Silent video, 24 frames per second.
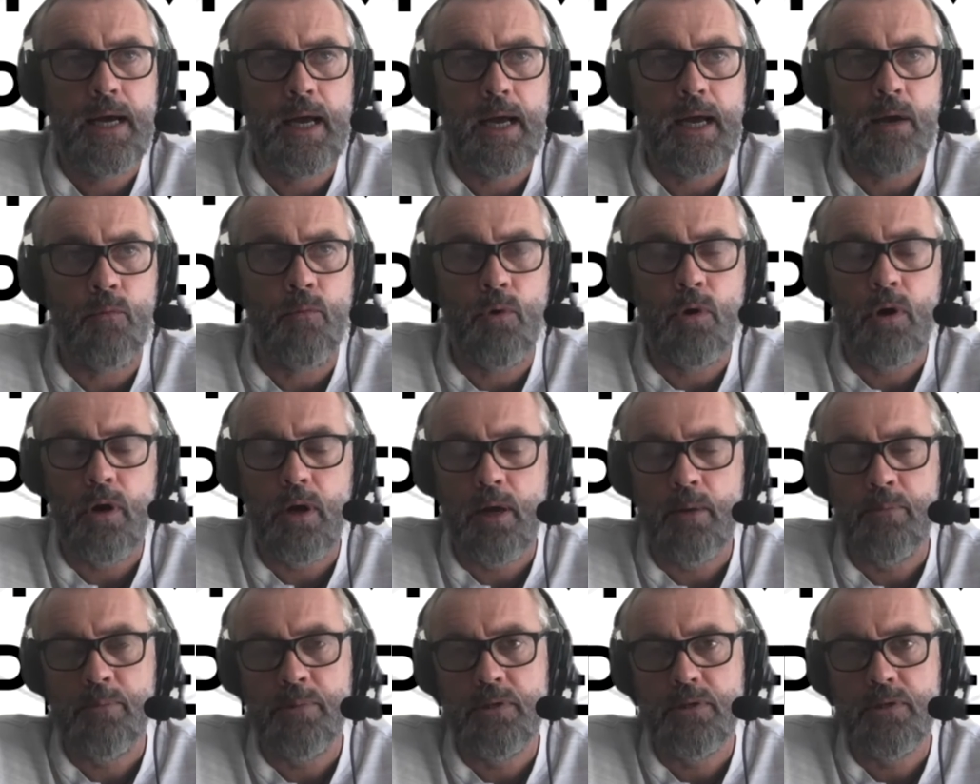And what
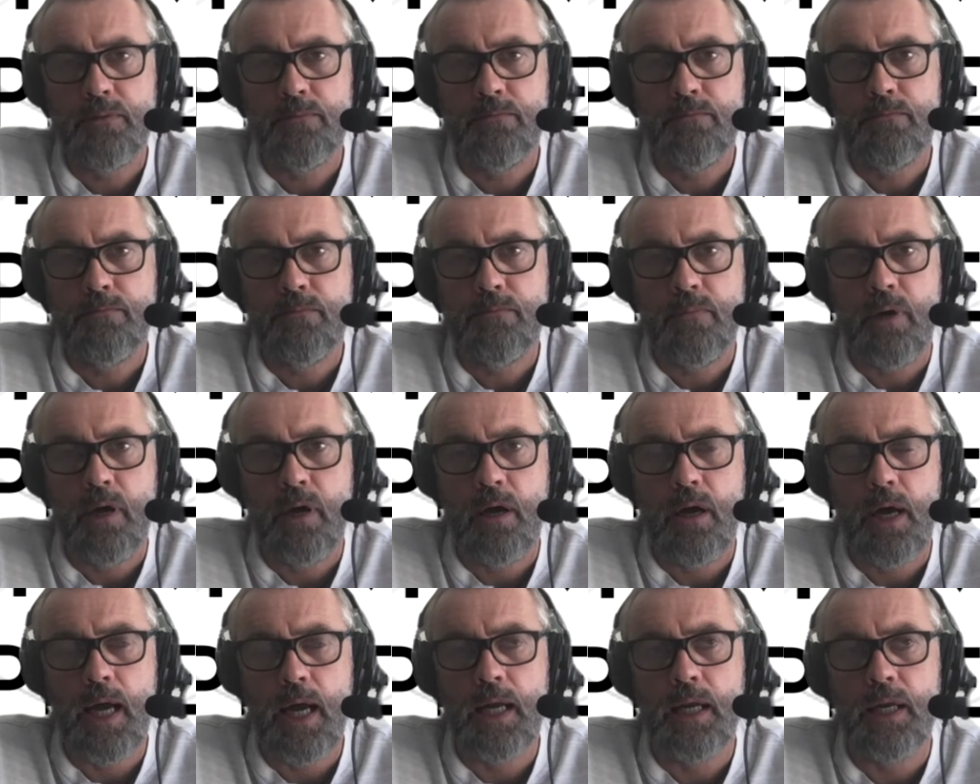happened?
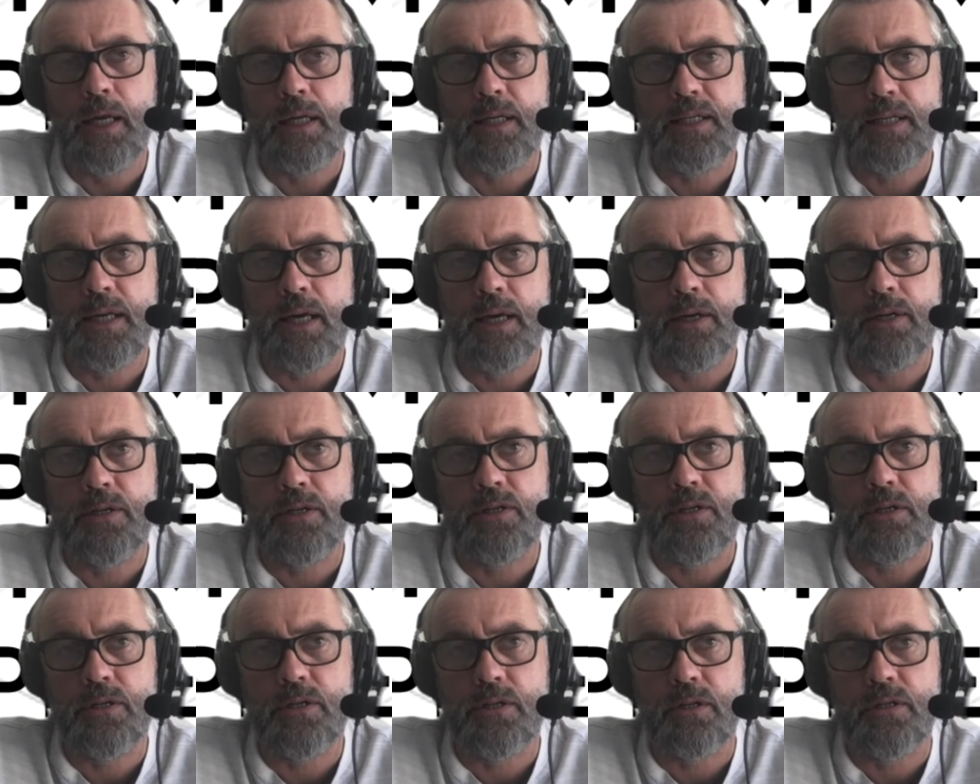A League
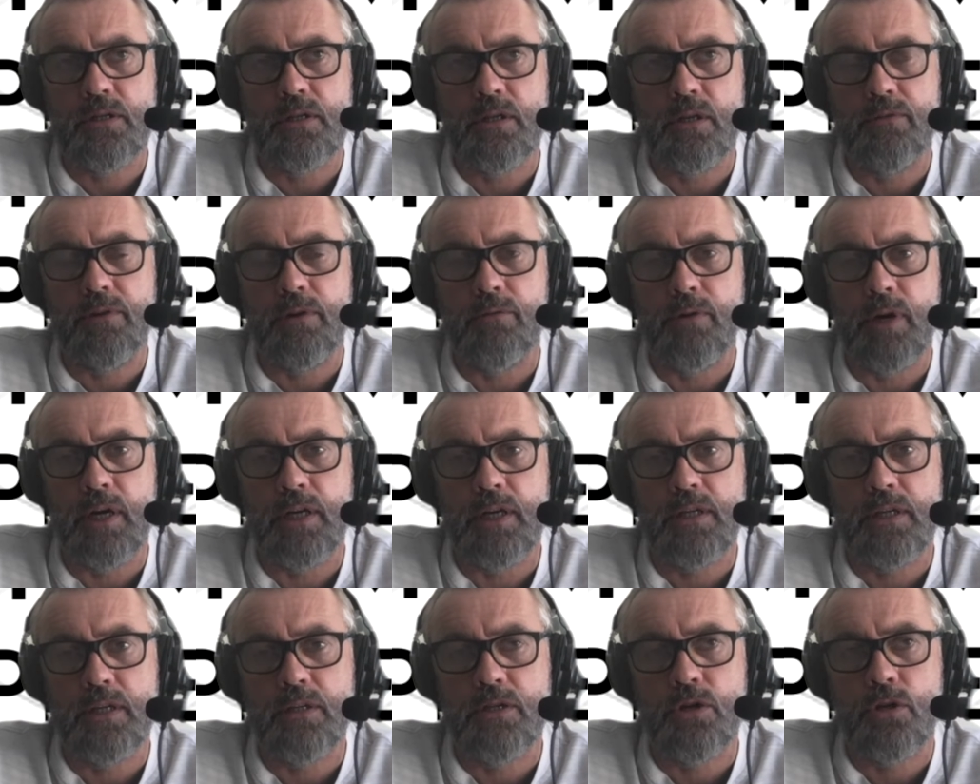attendances and TV
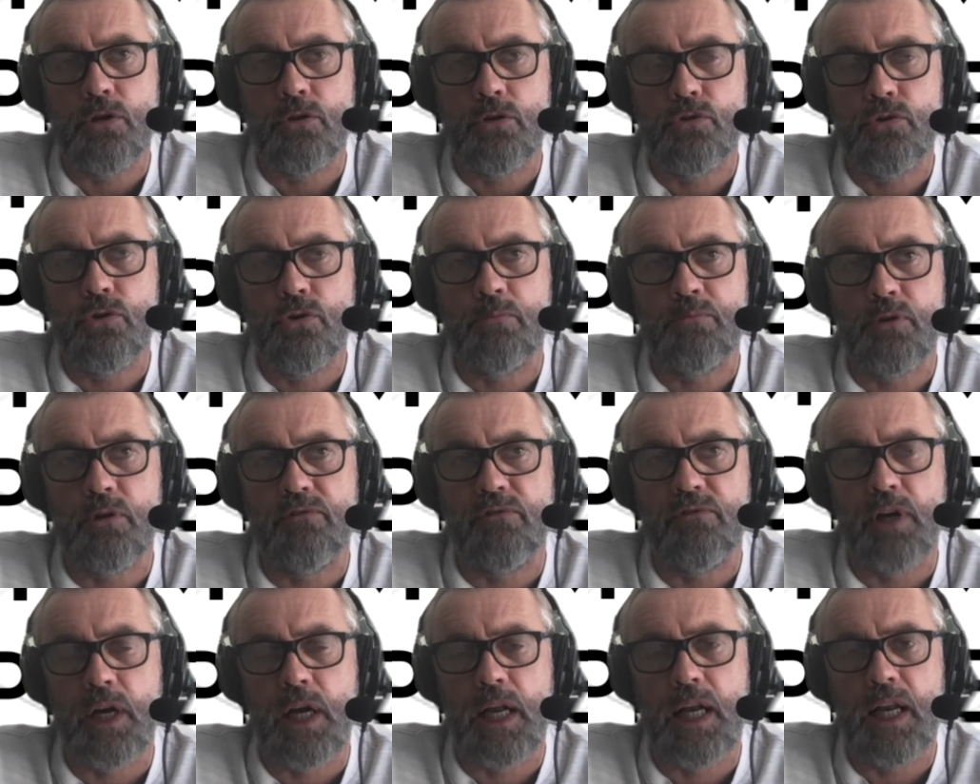ratings dropped
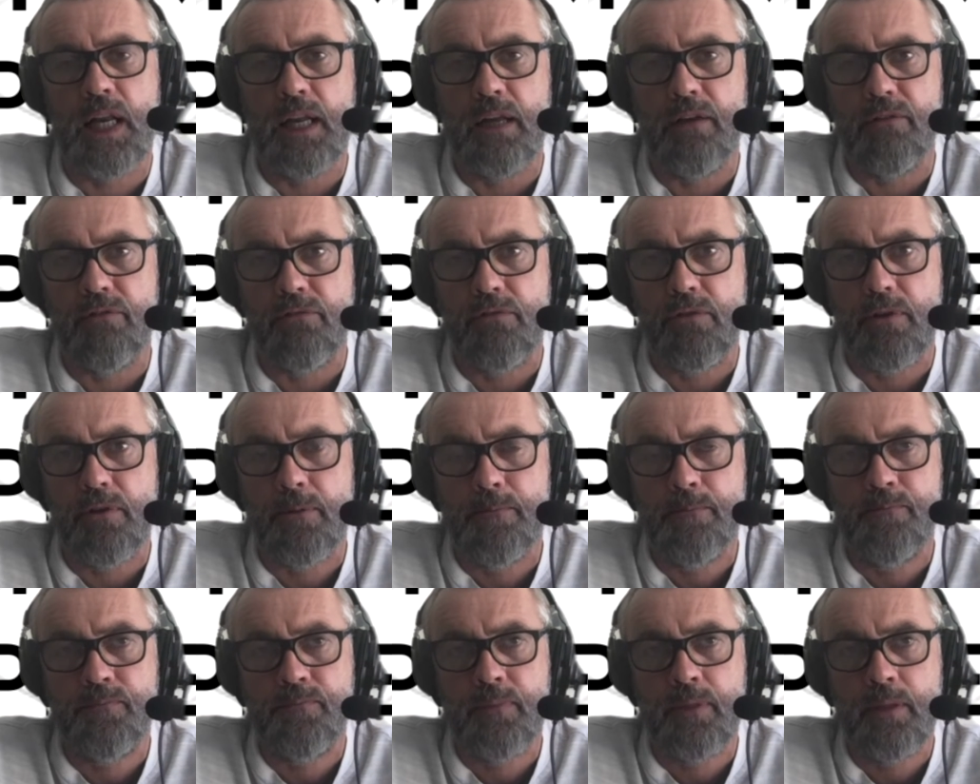off a cliff
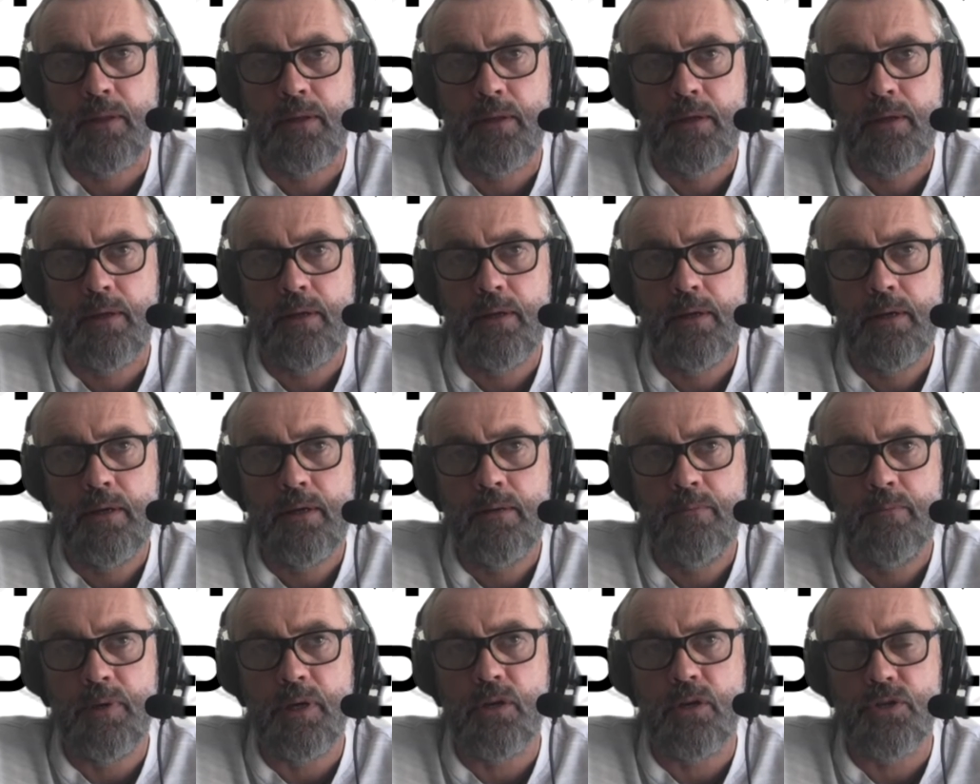
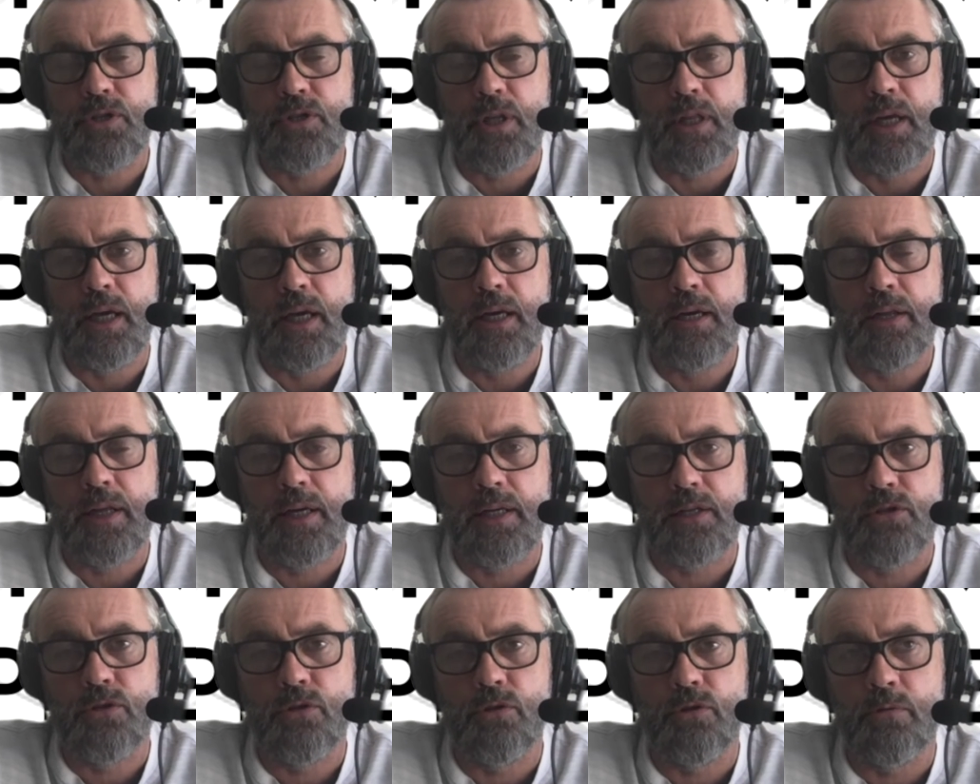because at the end of
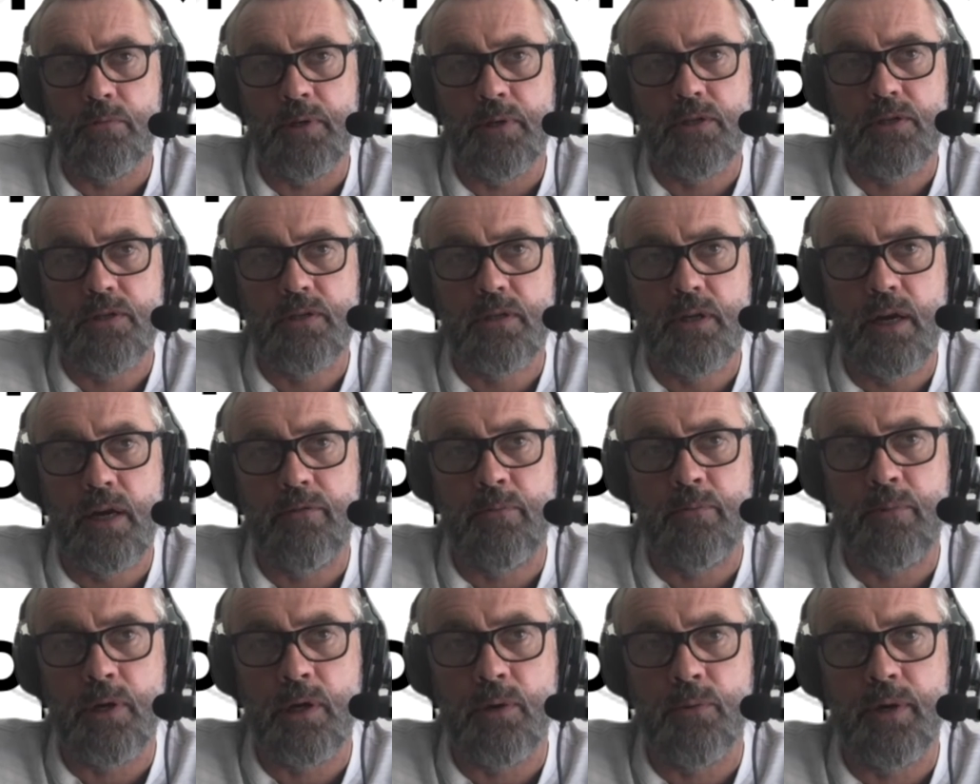that tournament,
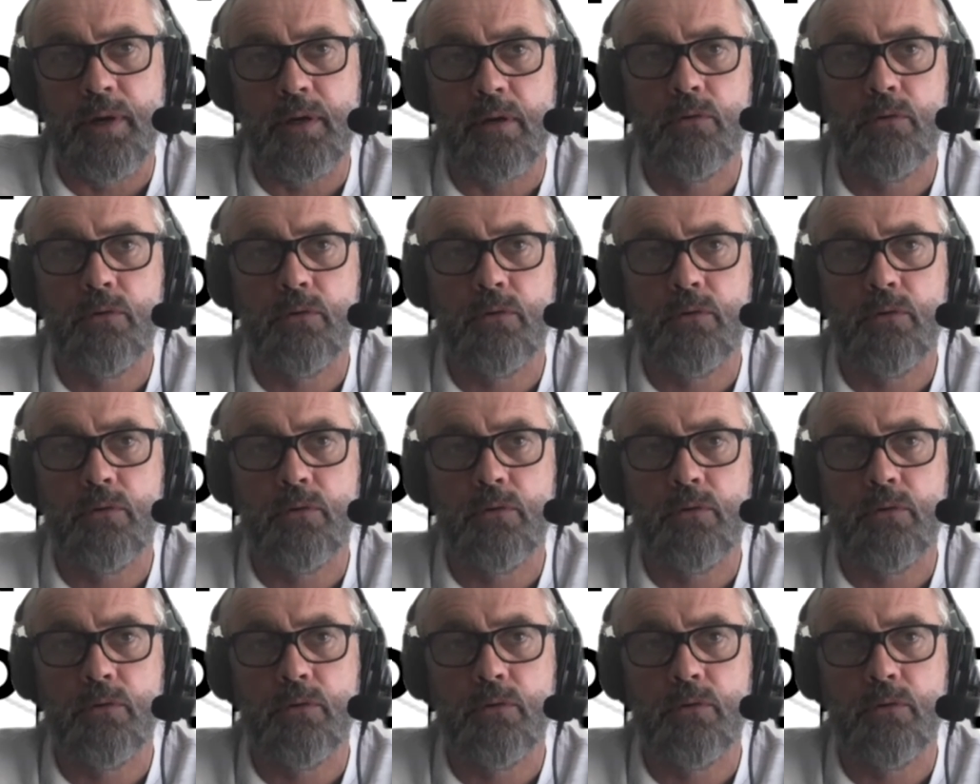everybody went,